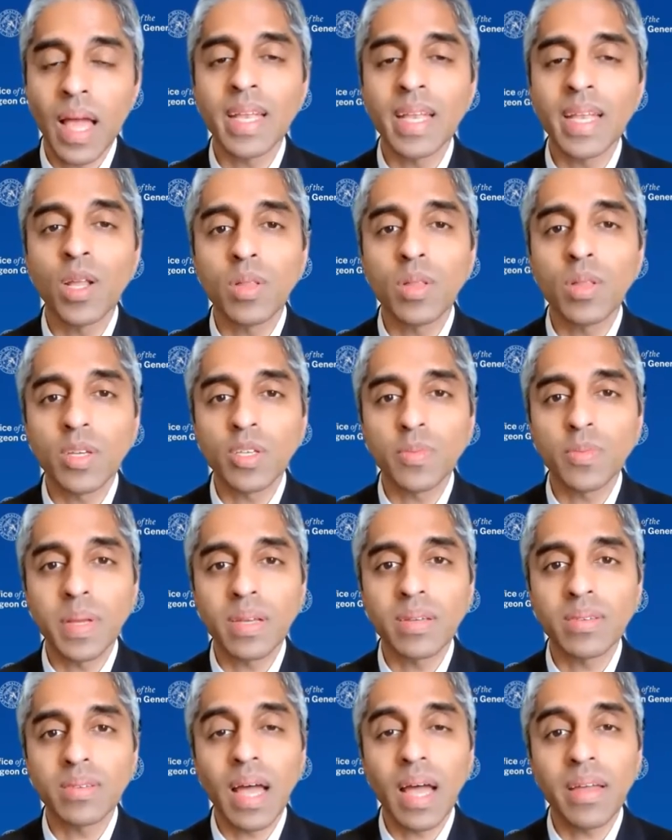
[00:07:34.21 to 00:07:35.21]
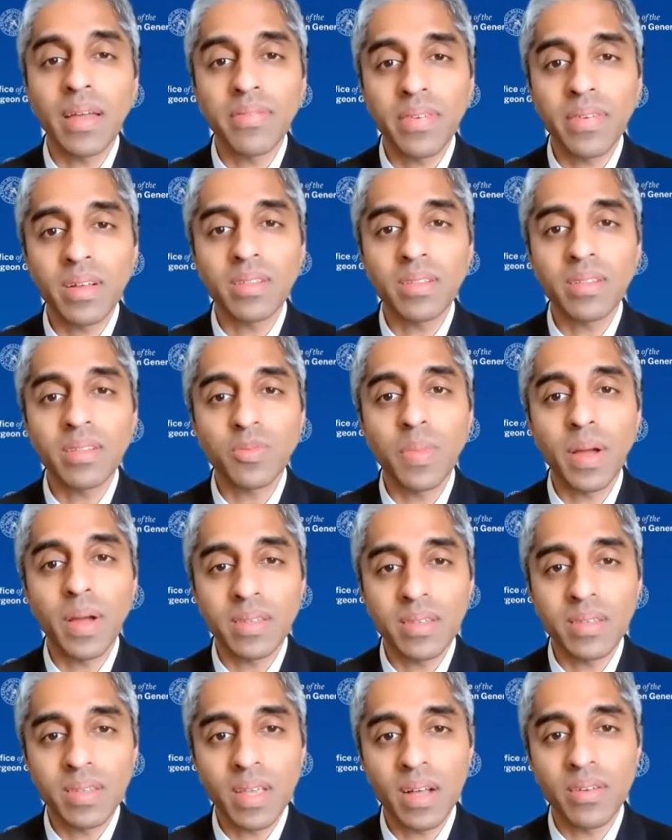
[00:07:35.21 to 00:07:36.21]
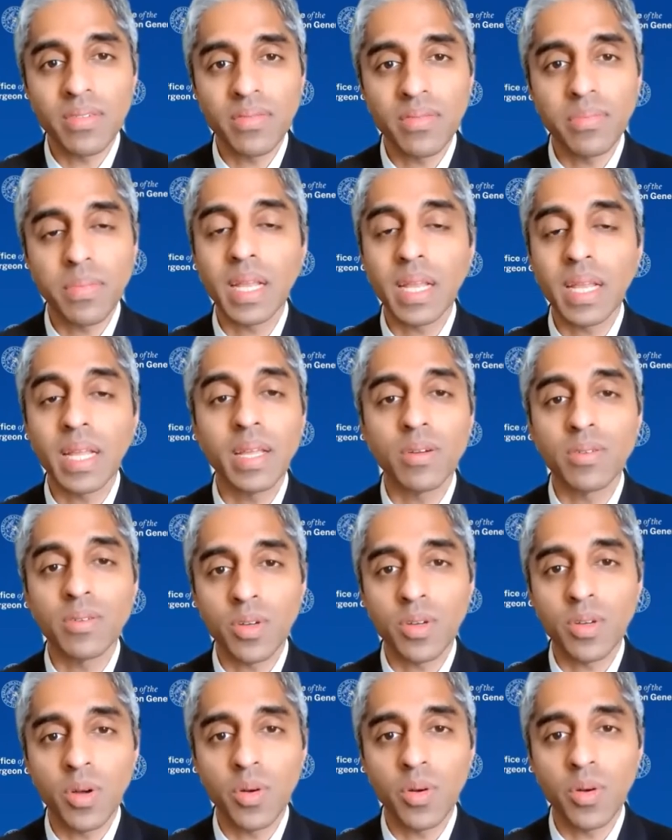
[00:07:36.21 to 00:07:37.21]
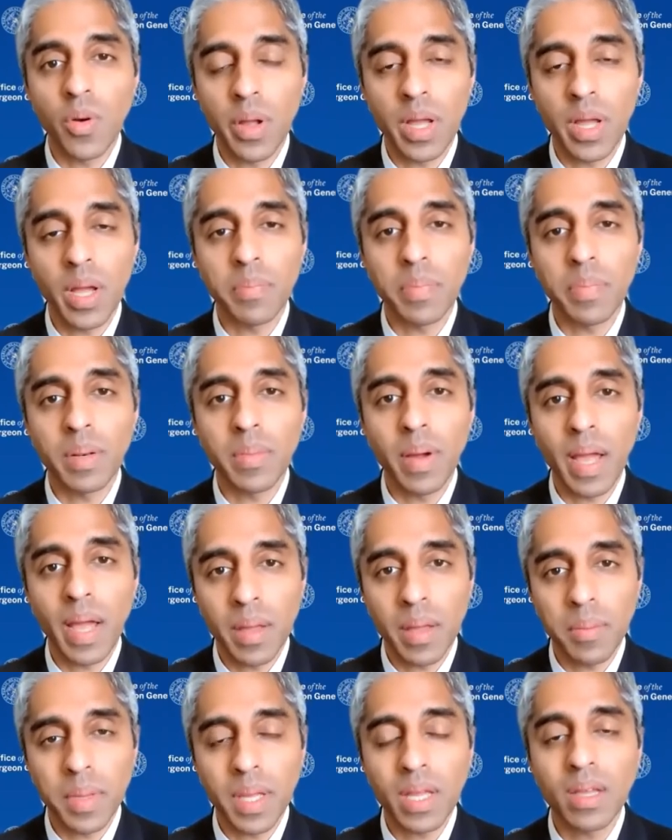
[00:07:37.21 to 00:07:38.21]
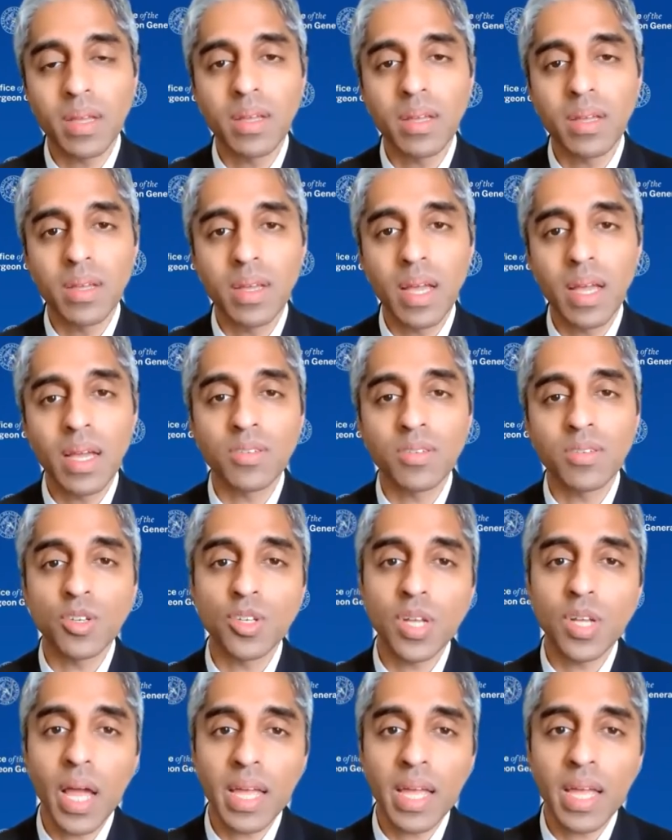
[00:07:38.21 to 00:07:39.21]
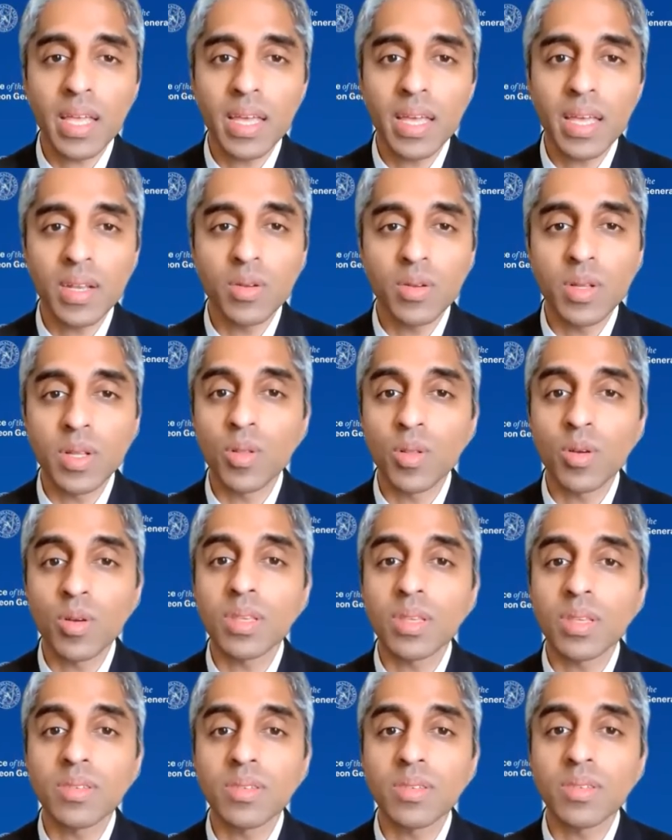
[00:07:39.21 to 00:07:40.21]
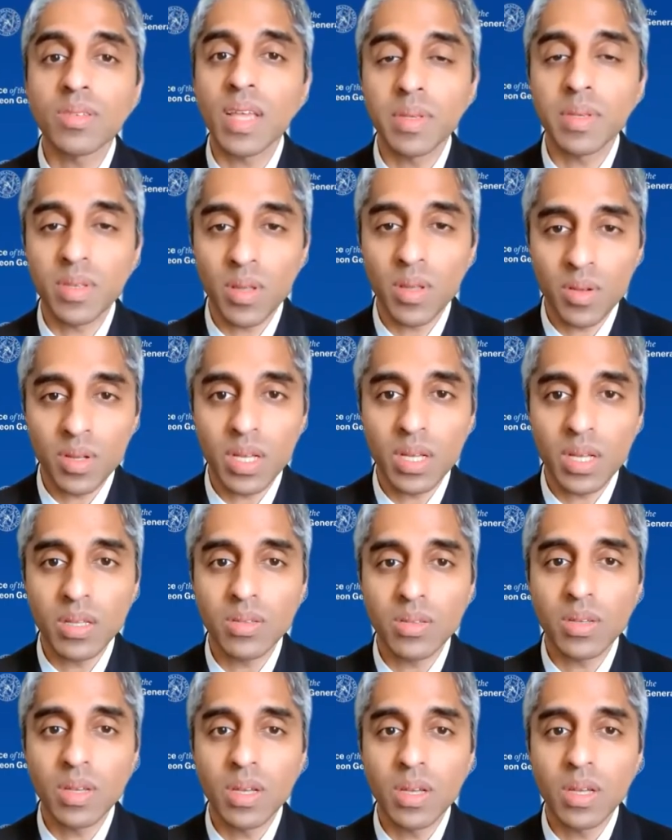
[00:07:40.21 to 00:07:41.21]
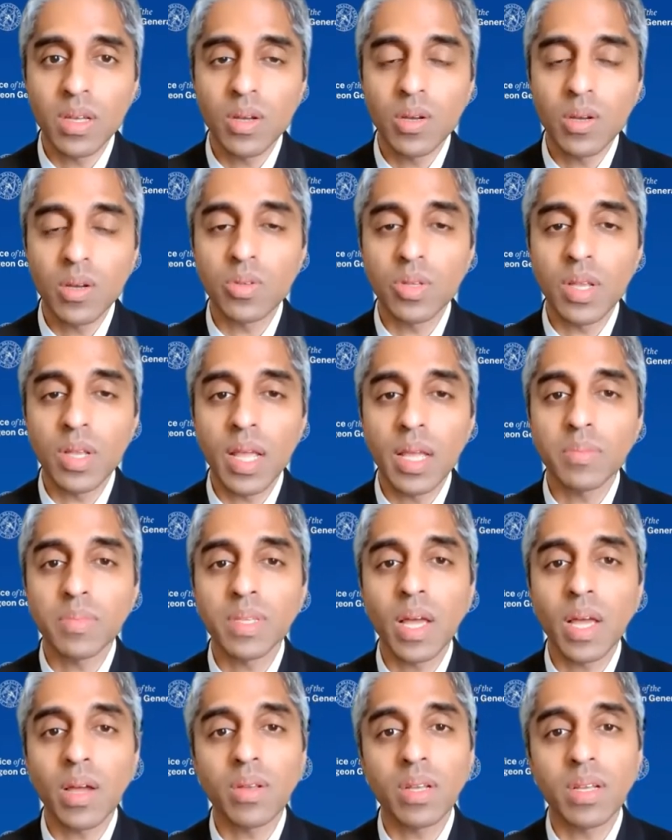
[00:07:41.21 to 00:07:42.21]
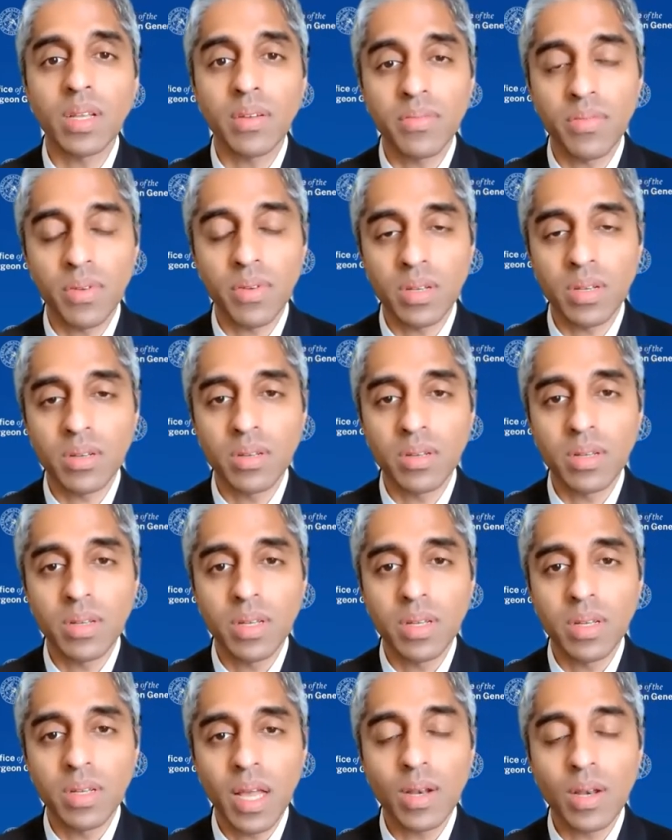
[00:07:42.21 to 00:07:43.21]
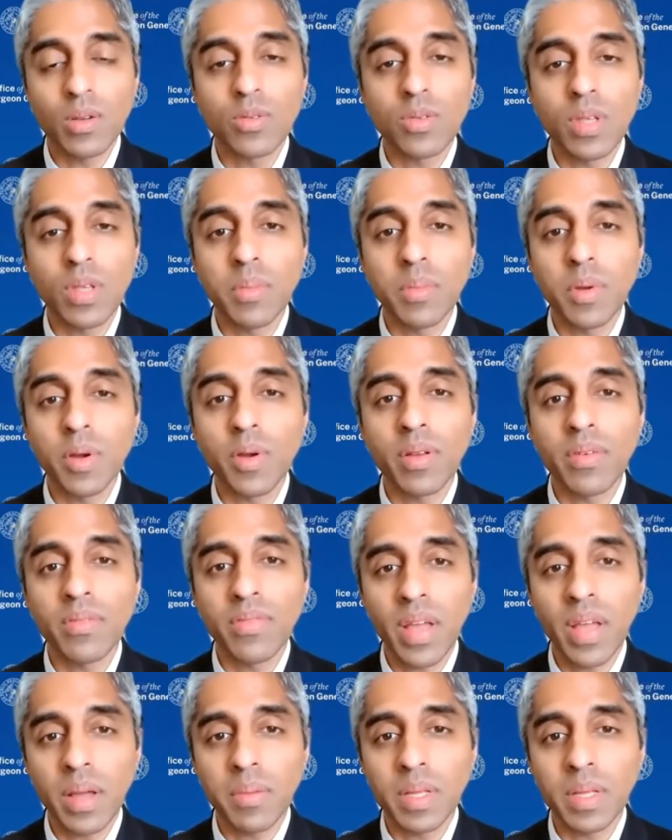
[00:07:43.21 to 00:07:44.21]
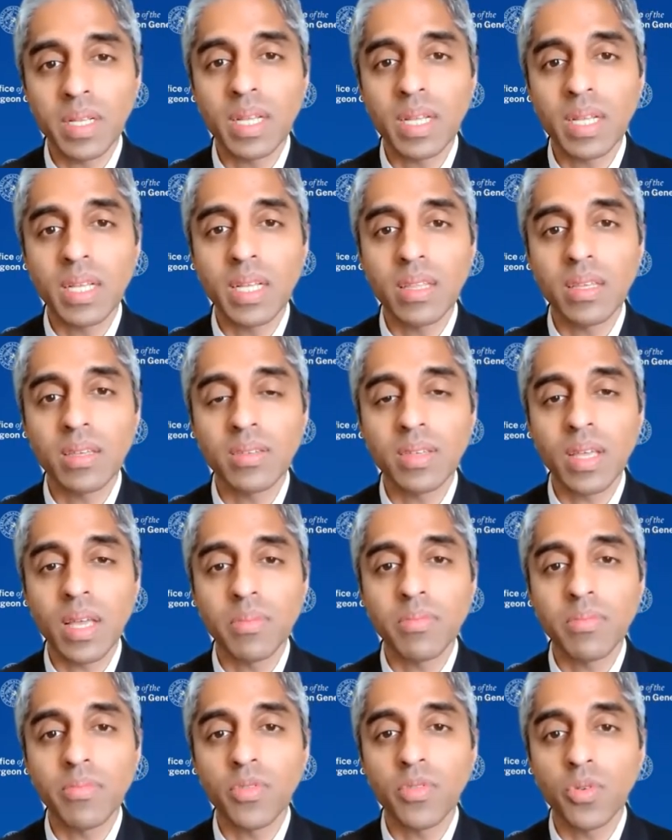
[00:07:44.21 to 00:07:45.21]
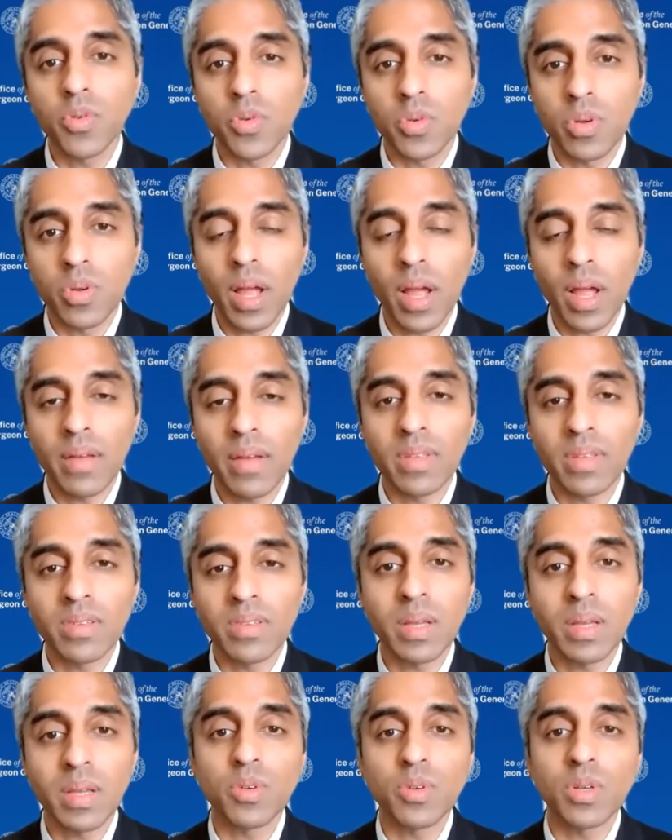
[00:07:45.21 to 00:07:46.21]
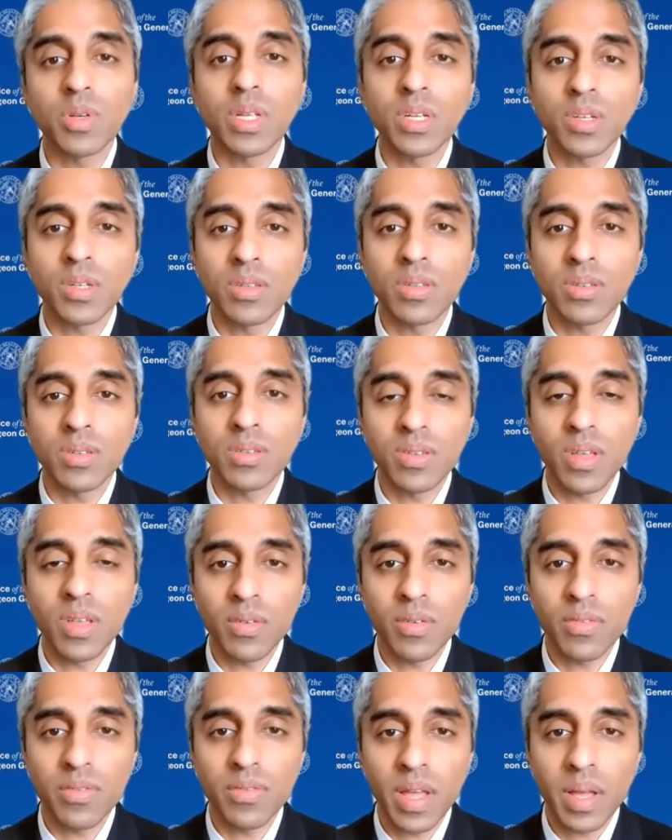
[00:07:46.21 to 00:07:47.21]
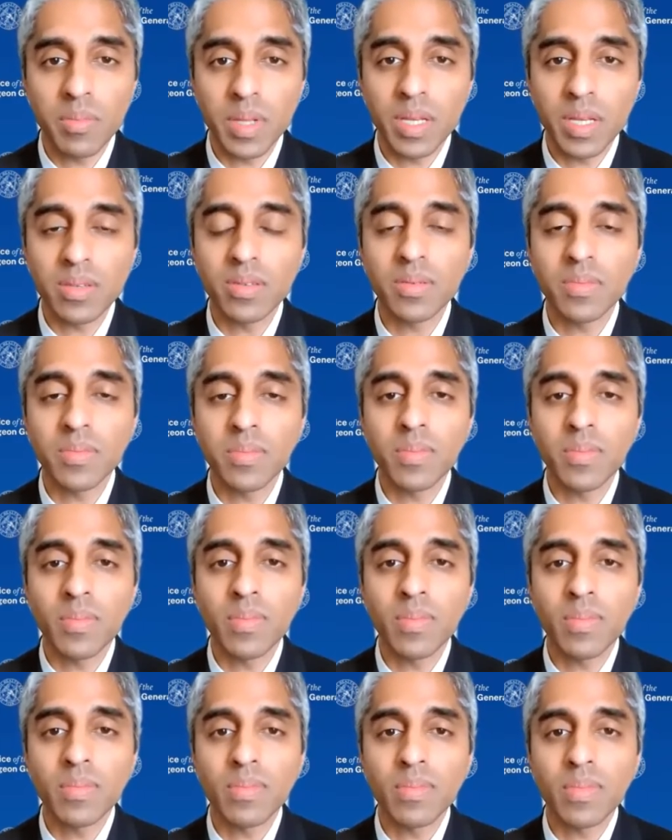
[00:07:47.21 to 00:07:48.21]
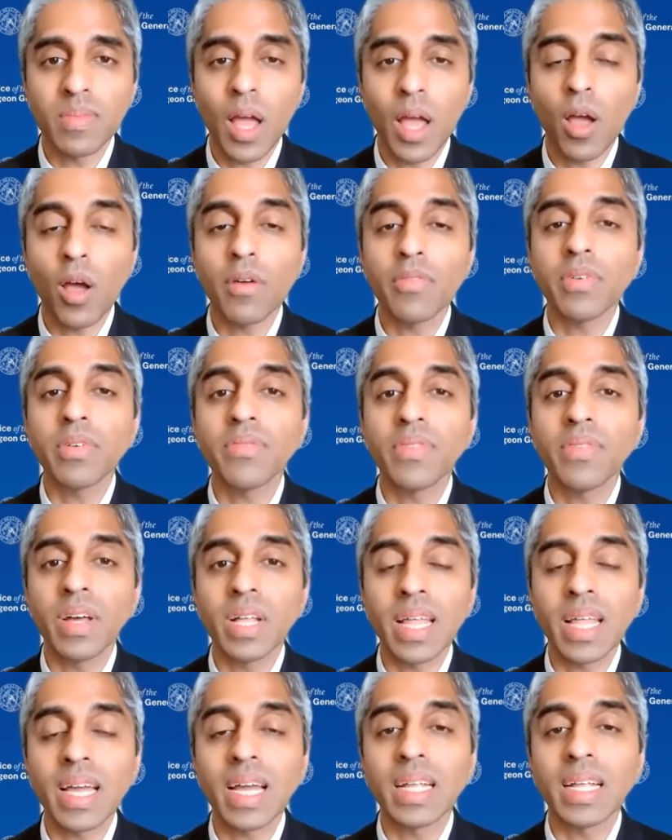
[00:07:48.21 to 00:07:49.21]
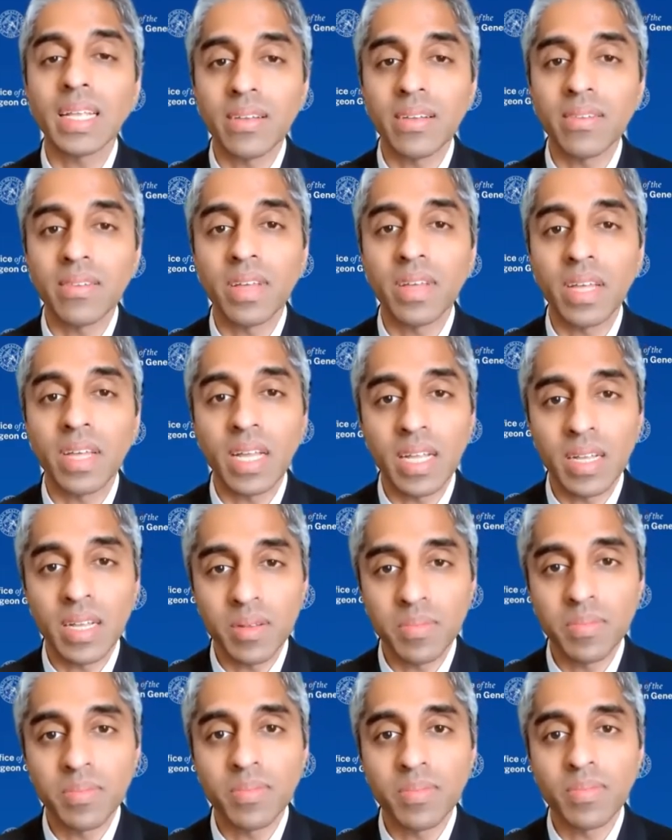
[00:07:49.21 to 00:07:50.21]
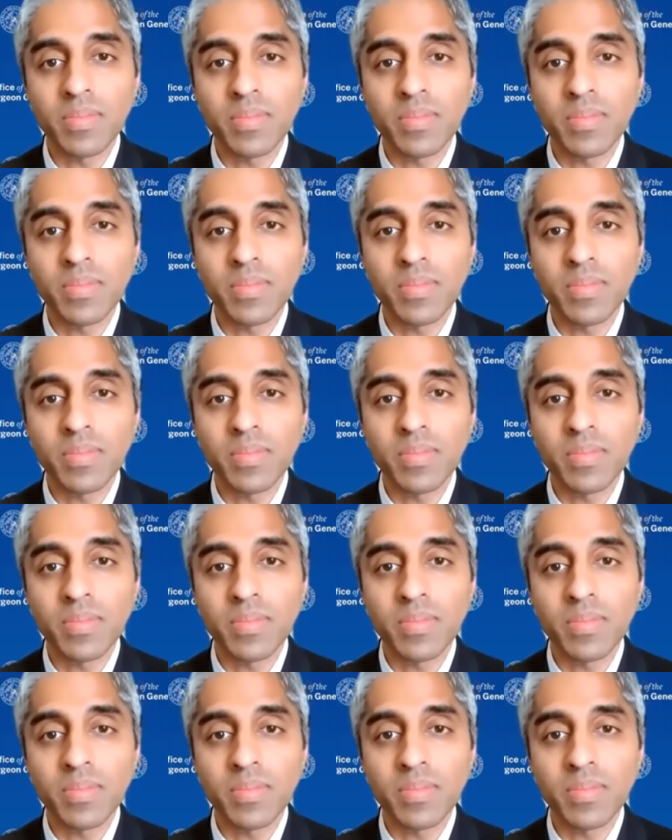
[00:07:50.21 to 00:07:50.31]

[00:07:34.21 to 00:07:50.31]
I know this because I felt this myself many years ago growing up in Miami as a shy kid who didn't look the same as other kids, whose name sounded different, and whose immigrant family didn't eat the same food or had the same traditions as other families. I often felt like I didn't fit in.